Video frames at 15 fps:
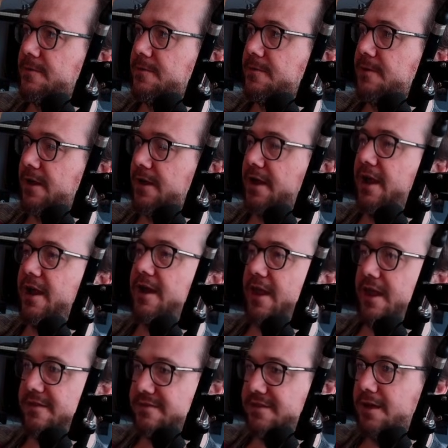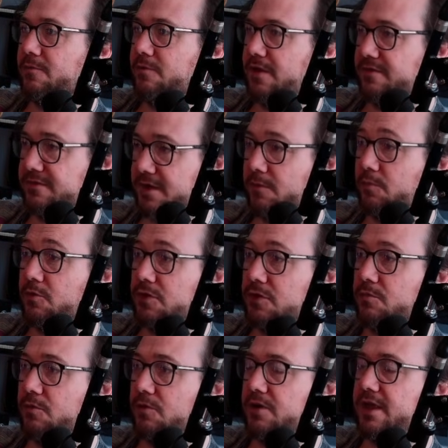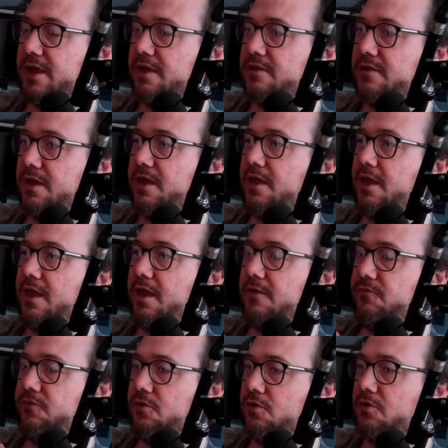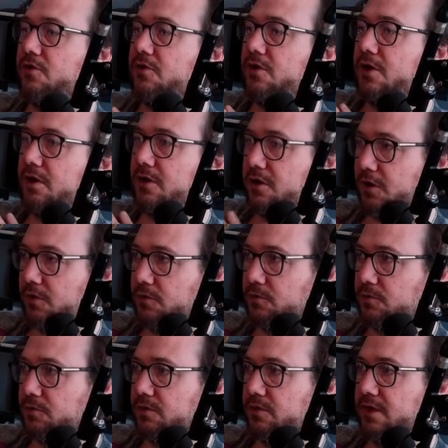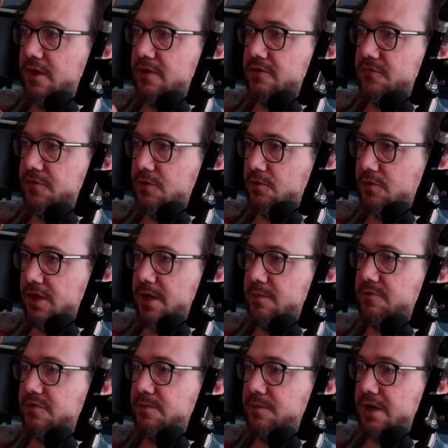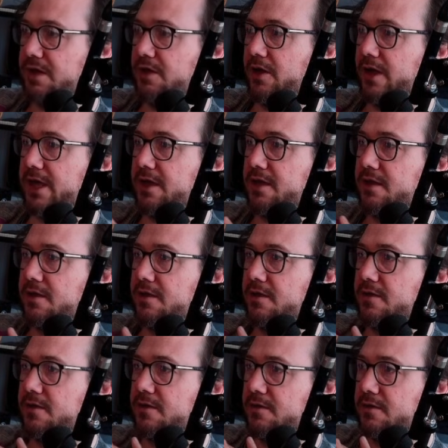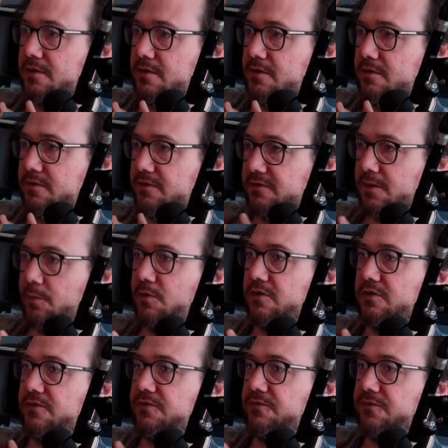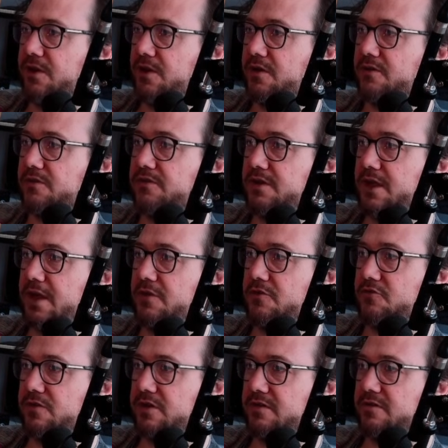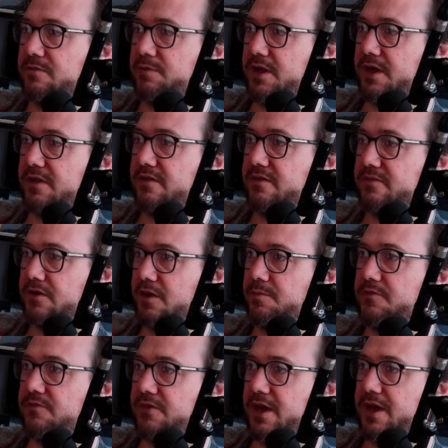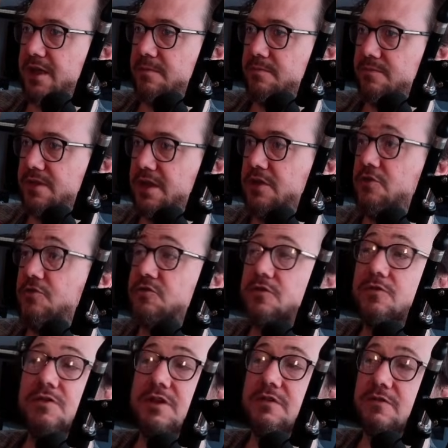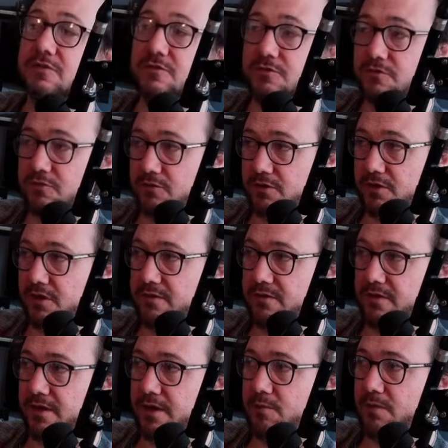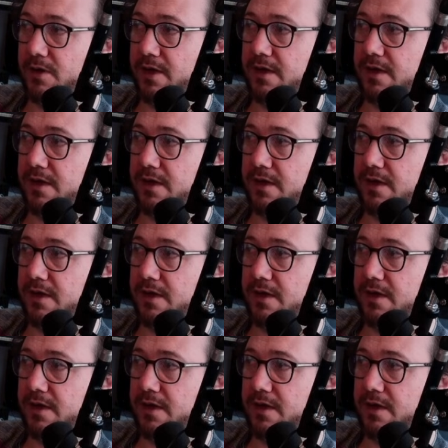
and is that what you want? If your goal is for your game to be like someone's first entry into playing this type of game, then you do need to tutorialize it that way.